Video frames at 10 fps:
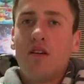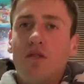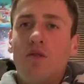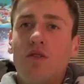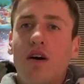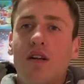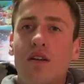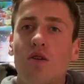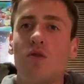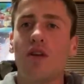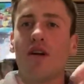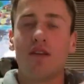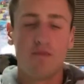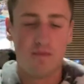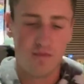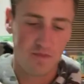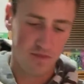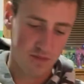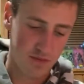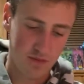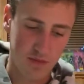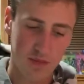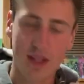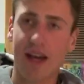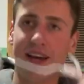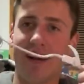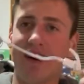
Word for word: Hold on. Hold on. I got to